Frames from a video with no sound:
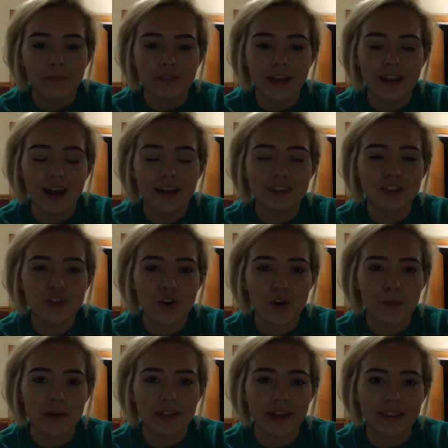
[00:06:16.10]
It has an
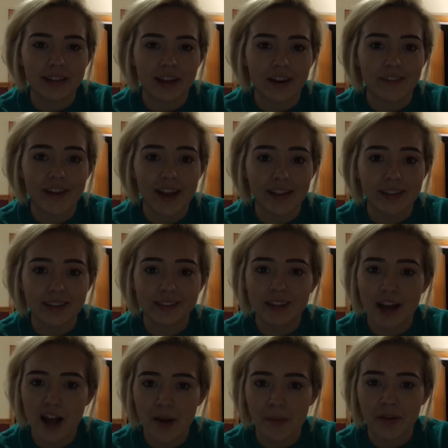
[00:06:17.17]
orbit like that of Halley's
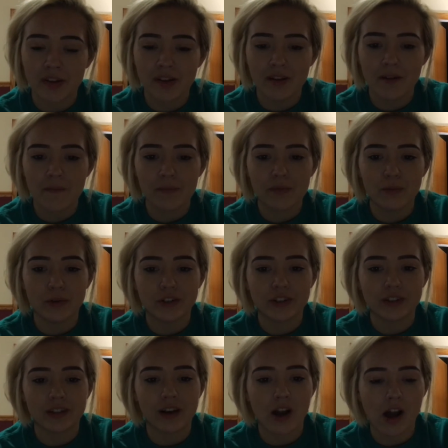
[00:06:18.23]
Comet, which
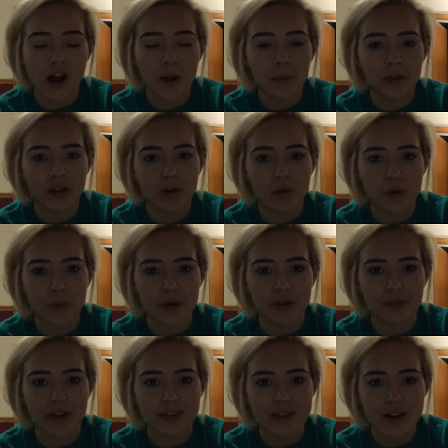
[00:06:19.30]
is an oblong orbit
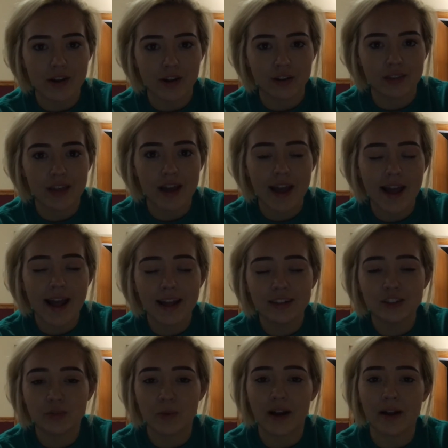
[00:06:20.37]
around the Earth,
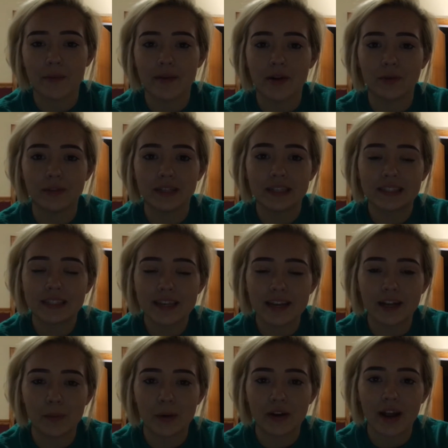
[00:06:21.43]
hence why we only see
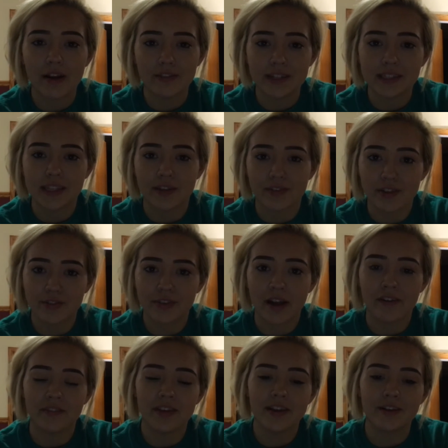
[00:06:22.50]
it about every
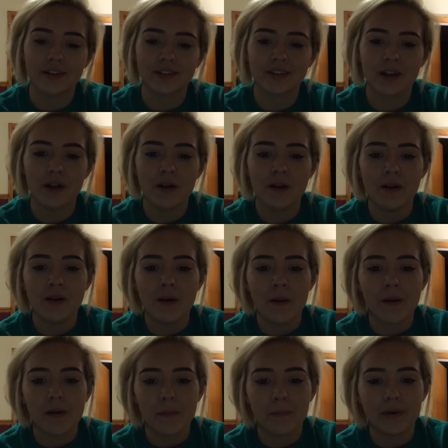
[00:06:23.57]
75 years.
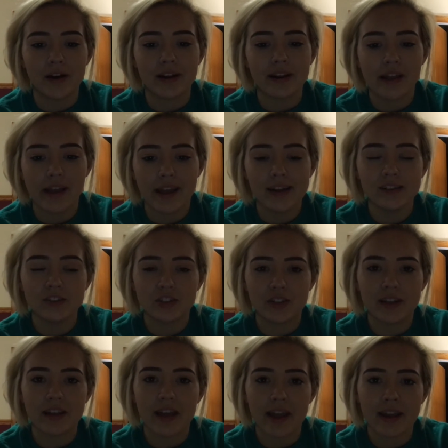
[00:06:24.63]
But
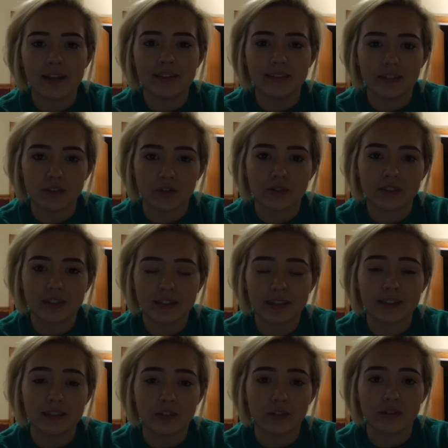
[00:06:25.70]
HD
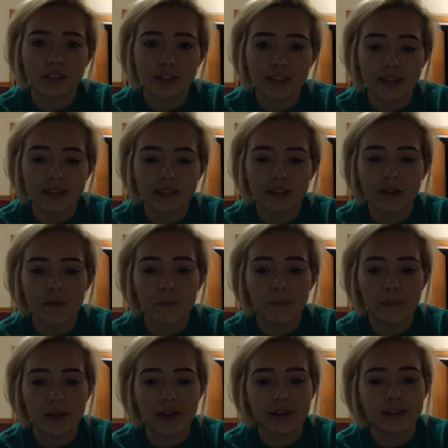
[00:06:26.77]

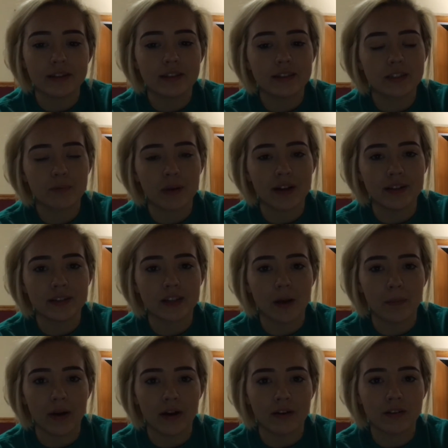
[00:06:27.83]
80606b spends
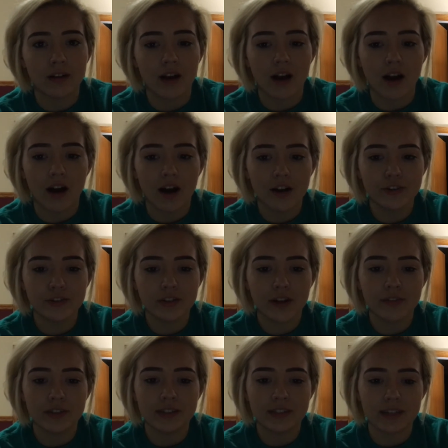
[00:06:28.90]
about 100
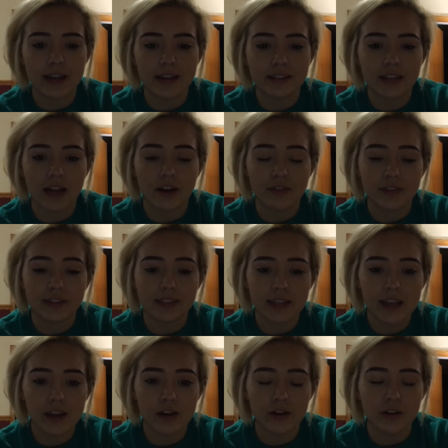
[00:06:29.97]
of its days out of its
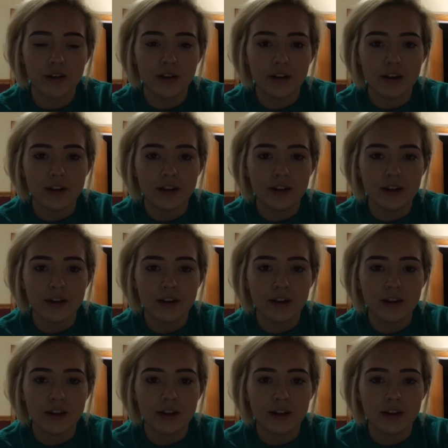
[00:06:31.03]
year